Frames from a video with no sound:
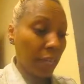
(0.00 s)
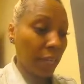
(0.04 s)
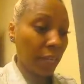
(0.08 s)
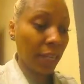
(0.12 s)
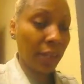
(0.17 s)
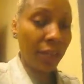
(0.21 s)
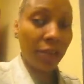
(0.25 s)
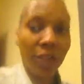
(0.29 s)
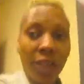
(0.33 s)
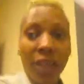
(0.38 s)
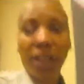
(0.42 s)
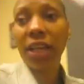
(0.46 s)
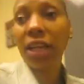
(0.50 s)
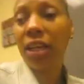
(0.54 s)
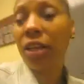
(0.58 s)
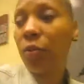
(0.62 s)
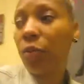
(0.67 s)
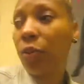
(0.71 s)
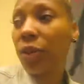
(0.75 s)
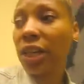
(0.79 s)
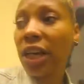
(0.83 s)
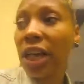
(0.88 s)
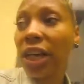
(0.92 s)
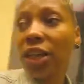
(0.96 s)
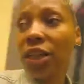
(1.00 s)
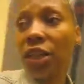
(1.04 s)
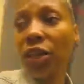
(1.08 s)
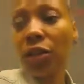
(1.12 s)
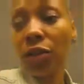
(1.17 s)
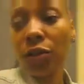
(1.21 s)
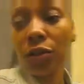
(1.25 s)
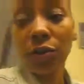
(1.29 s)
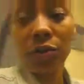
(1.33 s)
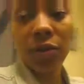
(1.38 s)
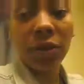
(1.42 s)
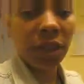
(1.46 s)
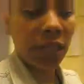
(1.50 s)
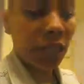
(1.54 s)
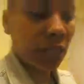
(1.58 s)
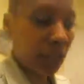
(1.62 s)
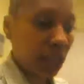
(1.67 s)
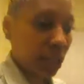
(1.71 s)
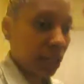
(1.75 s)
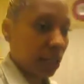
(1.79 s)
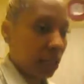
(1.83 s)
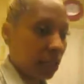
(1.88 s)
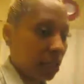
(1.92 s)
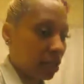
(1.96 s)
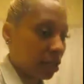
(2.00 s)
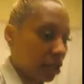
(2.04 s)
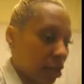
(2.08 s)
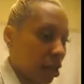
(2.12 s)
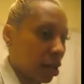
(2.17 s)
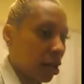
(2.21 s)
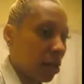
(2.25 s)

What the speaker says: And then what I use is